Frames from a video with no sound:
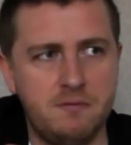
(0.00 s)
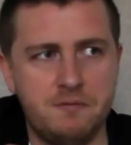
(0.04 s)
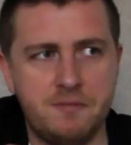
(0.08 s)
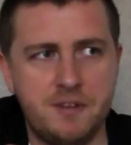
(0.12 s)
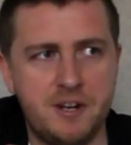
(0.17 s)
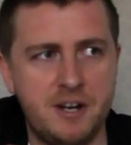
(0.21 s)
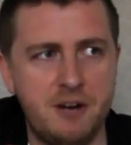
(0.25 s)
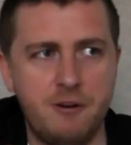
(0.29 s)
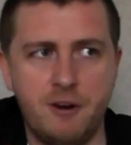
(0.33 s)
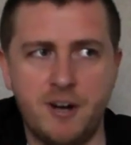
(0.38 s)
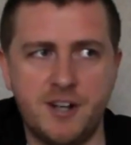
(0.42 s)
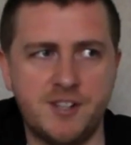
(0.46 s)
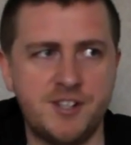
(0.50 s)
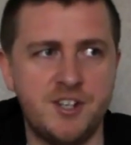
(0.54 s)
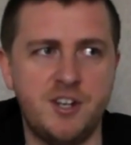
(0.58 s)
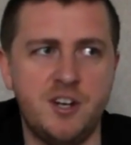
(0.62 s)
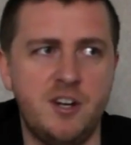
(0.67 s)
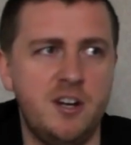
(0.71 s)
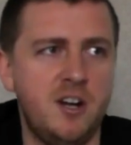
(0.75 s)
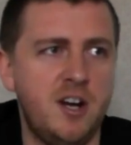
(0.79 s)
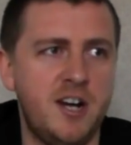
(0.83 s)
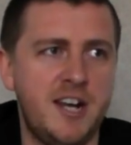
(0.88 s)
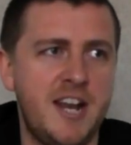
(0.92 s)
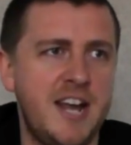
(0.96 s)
the lyrics, "Can
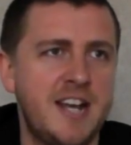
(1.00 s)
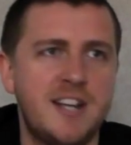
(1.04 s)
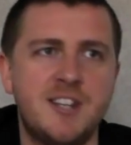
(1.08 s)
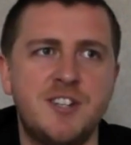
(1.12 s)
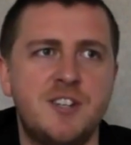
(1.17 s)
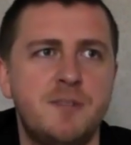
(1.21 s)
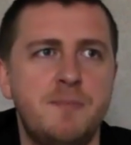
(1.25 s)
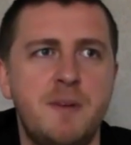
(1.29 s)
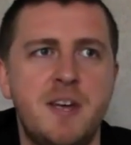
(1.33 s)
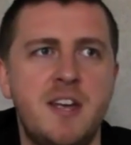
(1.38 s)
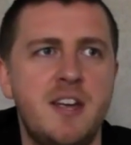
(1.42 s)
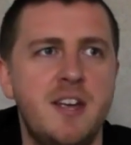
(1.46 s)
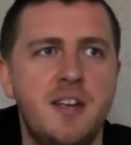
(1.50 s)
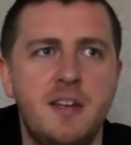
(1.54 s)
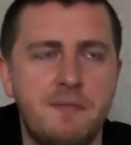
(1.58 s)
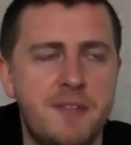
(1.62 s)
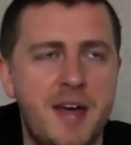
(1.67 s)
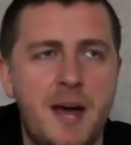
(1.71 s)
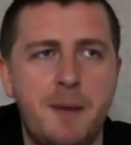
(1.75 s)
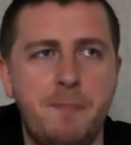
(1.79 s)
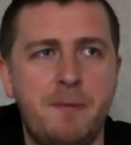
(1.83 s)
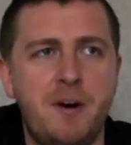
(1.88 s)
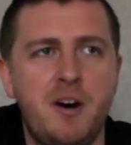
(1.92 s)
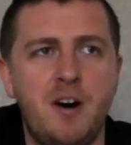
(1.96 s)
you lie next to me,"
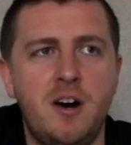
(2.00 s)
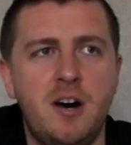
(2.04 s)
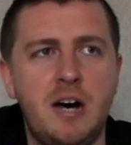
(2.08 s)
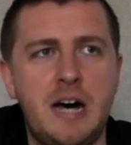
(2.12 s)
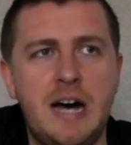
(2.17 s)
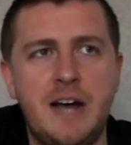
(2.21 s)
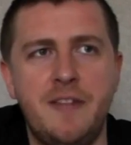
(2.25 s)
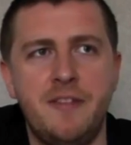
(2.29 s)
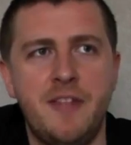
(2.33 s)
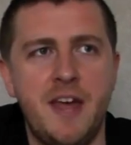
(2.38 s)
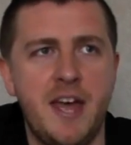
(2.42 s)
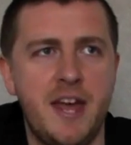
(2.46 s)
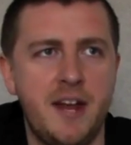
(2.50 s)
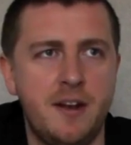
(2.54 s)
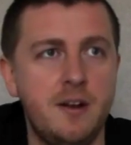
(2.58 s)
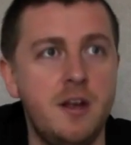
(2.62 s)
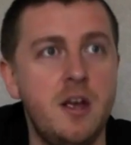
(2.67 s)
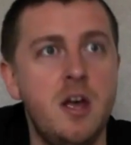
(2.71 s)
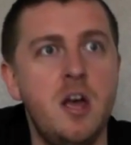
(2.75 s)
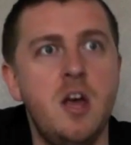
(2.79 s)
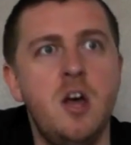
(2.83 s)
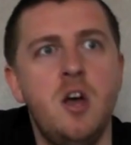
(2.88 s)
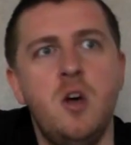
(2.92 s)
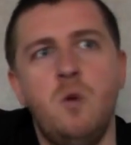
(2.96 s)
that part, and then
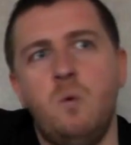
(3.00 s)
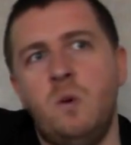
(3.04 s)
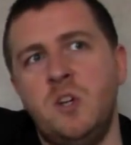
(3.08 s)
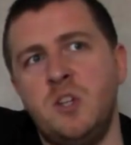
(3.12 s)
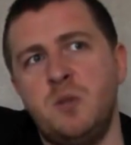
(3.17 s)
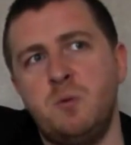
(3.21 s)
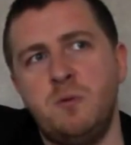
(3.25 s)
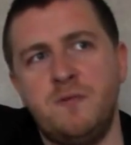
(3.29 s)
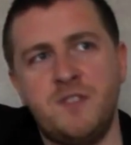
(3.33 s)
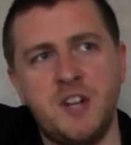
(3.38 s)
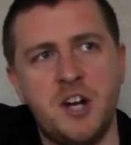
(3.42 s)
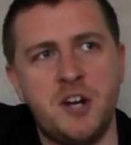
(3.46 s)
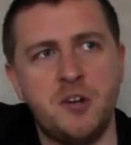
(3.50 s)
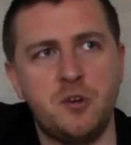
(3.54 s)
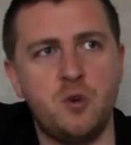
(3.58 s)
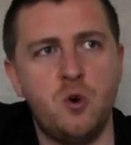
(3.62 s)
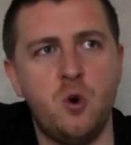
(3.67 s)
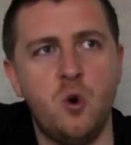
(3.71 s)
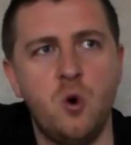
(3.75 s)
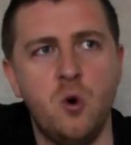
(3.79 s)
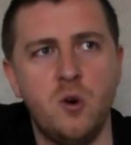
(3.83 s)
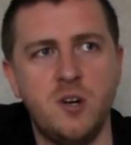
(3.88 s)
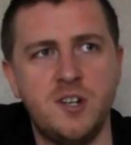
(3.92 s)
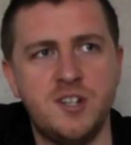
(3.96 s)
once we've done a
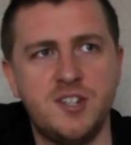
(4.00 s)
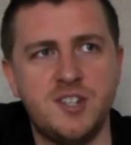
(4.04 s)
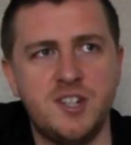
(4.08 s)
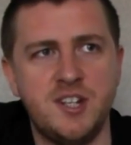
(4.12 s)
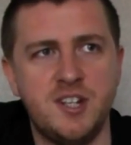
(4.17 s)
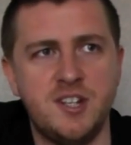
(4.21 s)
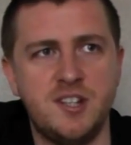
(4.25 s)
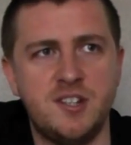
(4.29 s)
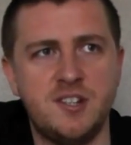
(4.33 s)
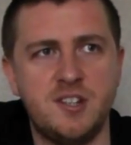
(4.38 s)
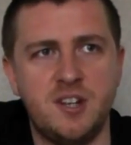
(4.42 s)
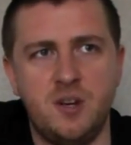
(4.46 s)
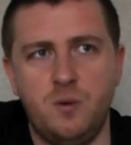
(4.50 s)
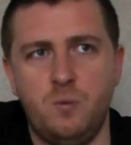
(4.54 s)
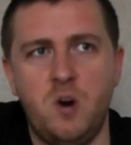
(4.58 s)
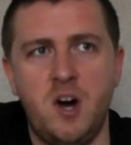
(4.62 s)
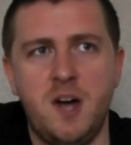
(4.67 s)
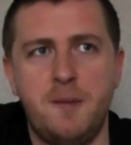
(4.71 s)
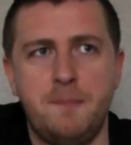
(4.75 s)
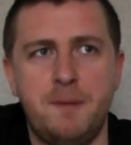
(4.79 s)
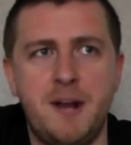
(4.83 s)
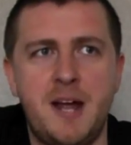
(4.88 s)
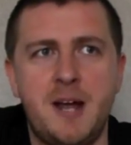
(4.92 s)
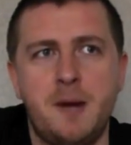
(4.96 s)
chorus it's a
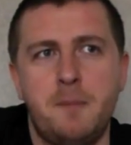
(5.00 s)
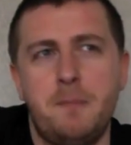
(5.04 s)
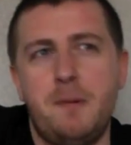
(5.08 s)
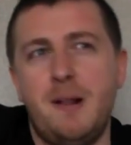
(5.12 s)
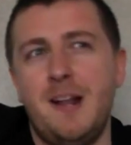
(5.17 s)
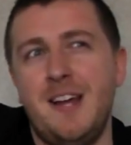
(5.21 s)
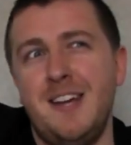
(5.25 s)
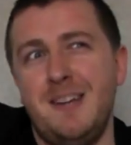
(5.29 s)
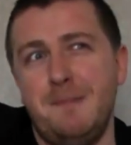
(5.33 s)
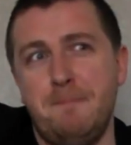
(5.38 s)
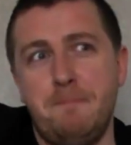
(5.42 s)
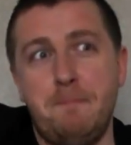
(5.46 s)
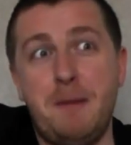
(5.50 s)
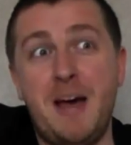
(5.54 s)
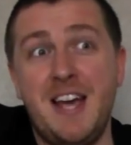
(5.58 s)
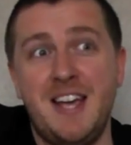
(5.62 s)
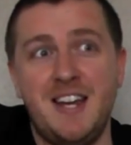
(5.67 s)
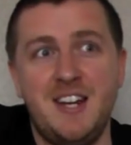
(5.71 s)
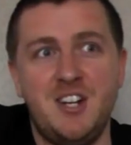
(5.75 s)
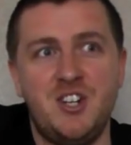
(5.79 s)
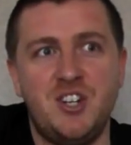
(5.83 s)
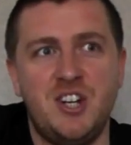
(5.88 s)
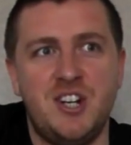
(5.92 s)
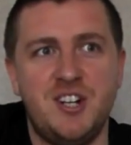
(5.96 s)
white blank
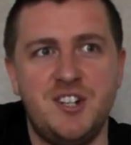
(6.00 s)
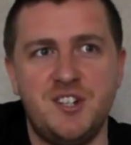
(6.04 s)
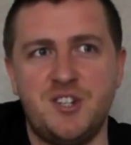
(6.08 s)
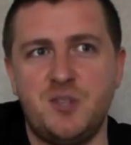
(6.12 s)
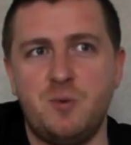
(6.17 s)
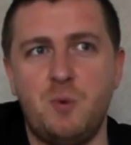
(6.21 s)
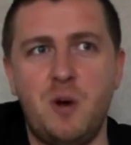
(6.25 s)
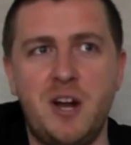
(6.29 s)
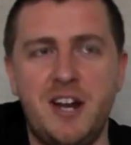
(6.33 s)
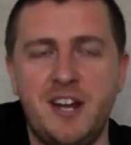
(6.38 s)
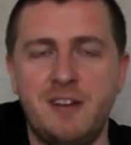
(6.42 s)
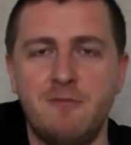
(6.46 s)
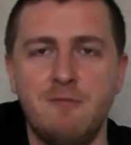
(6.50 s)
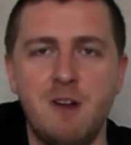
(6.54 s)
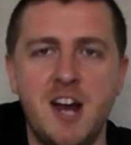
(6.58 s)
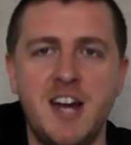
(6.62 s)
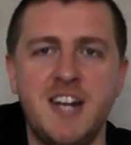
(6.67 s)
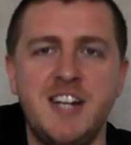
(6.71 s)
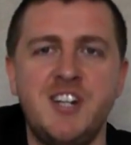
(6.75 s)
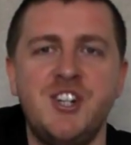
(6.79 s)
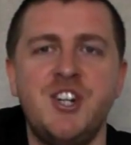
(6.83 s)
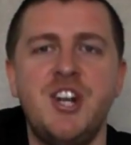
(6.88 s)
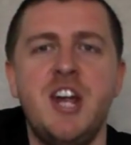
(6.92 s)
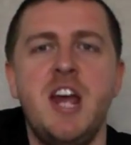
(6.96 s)
page and a swelling
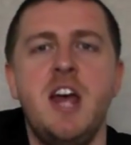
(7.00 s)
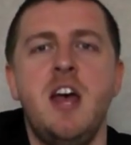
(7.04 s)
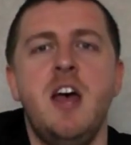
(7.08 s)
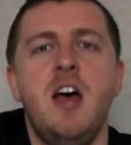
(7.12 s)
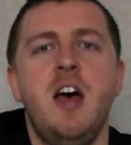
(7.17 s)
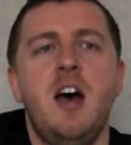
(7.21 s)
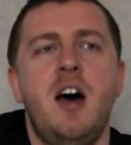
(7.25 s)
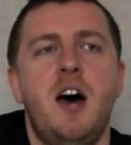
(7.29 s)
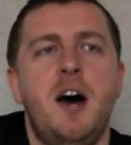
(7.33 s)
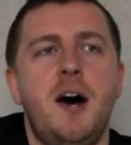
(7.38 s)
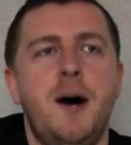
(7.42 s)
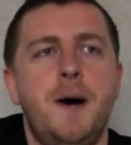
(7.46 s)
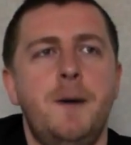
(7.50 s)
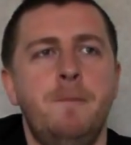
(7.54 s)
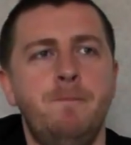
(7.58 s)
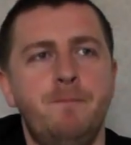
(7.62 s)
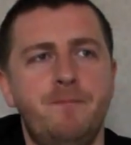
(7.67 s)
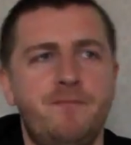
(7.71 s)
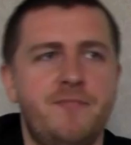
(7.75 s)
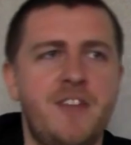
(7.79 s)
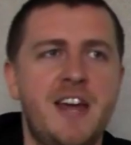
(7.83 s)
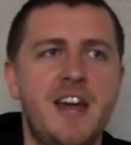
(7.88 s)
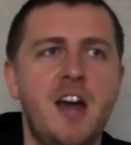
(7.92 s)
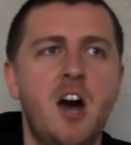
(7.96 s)
rage.
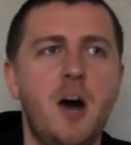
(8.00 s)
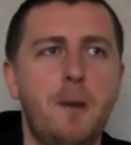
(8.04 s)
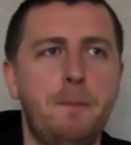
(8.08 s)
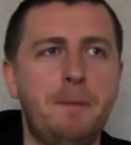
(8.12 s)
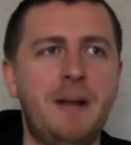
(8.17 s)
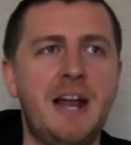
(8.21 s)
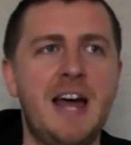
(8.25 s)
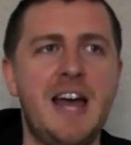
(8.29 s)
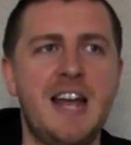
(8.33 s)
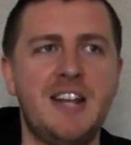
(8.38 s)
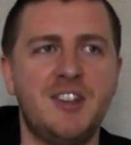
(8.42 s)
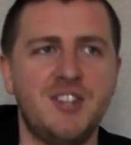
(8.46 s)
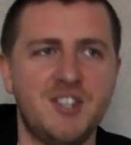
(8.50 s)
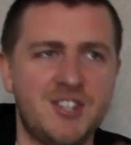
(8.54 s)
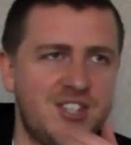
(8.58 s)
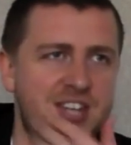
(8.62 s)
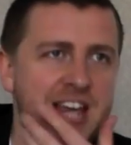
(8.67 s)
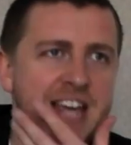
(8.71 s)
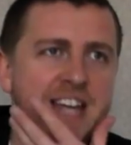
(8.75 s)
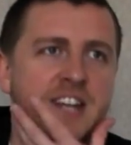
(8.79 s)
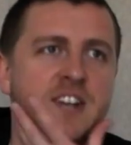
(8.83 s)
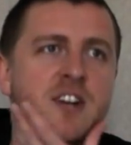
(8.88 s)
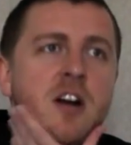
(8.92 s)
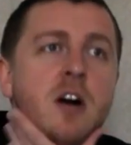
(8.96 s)
They are playing the
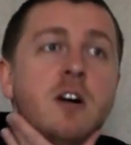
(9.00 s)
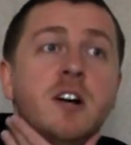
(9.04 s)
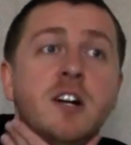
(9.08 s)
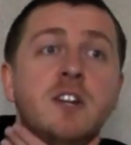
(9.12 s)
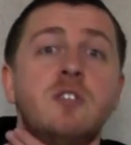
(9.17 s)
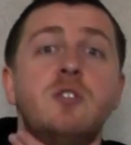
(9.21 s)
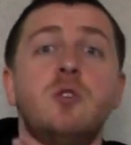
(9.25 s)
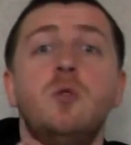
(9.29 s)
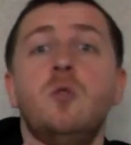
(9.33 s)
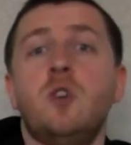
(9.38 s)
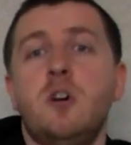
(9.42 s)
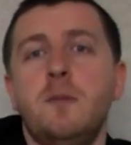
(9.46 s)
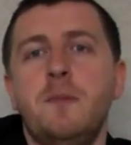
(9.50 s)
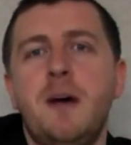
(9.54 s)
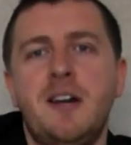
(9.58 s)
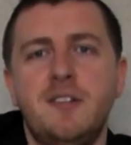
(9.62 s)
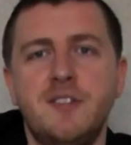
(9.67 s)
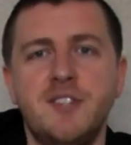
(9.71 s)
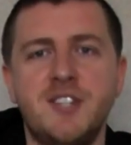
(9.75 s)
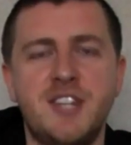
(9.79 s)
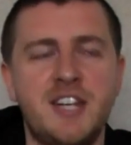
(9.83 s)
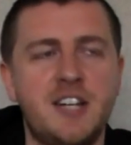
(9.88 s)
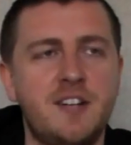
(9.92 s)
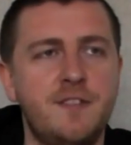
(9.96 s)
second, I'm going to talk about
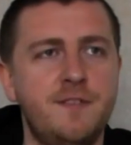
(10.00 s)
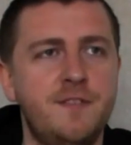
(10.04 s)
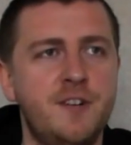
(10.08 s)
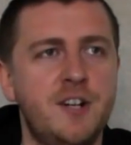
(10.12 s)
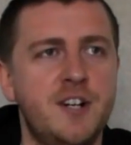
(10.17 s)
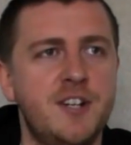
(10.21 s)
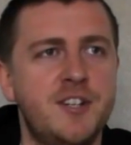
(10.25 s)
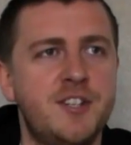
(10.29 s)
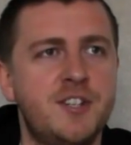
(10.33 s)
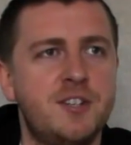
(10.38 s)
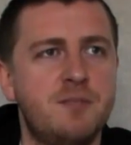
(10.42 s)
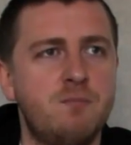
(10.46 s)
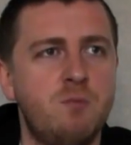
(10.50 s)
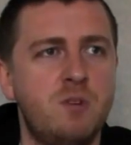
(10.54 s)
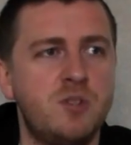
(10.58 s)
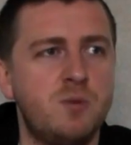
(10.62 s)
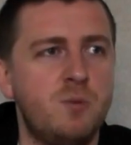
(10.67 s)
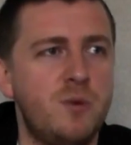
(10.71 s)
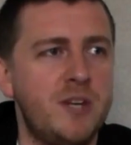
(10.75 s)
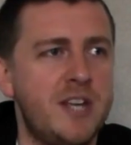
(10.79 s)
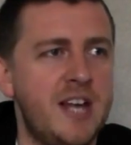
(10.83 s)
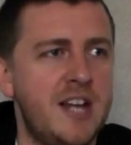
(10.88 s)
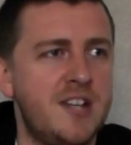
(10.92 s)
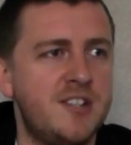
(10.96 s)
the second verse
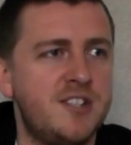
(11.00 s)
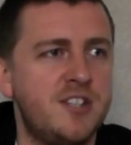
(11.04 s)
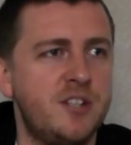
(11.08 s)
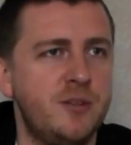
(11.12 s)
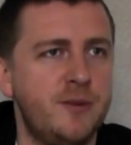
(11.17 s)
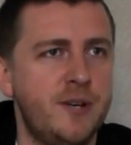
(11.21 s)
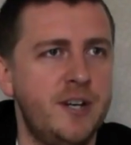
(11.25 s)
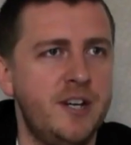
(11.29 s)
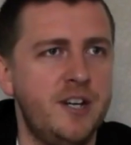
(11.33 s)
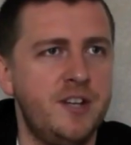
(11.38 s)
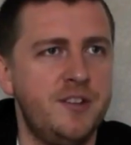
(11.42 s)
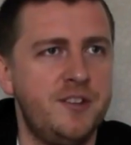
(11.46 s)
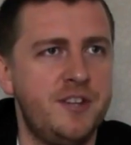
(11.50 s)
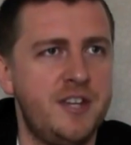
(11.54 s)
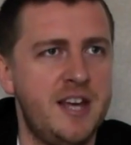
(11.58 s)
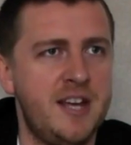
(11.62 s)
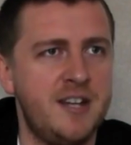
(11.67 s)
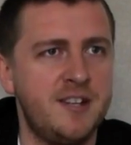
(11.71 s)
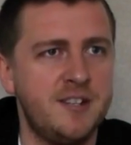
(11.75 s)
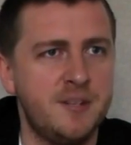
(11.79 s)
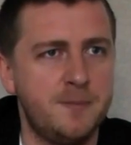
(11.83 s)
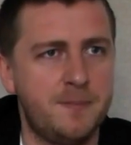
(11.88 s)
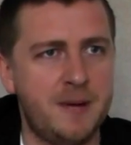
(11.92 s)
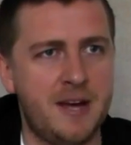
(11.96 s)
once we get to it at the
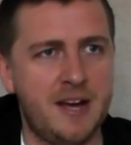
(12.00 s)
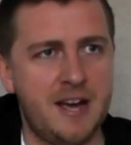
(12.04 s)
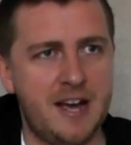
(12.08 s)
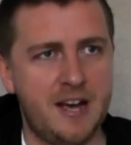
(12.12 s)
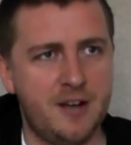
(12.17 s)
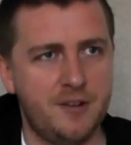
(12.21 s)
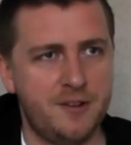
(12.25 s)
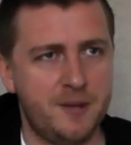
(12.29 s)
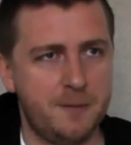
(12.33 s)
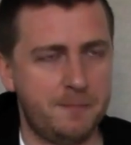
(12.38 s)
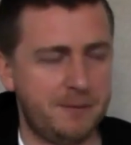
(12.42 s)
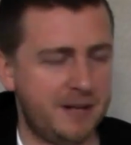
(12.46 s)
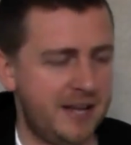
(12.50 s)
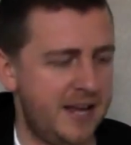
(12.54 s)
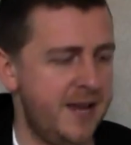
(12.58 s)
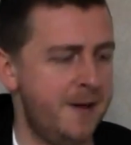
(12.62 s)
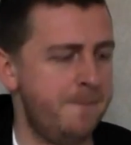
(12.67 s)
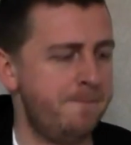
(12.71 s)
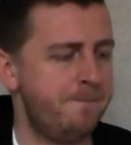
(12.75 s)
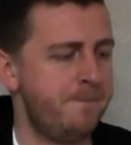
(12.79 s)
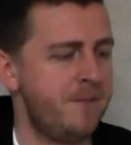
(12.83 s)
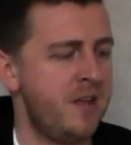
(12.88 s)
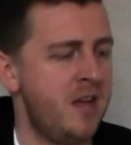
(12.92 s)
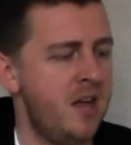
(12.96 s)
end about how they play it.